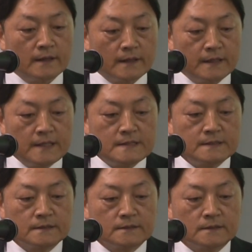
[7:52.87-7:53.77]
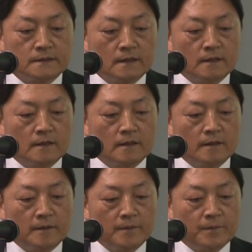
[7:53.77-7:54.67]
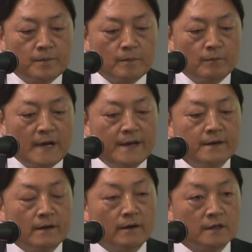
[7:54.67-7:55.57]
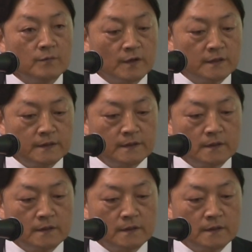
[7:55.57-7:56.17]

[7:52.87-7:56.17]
It is my agreement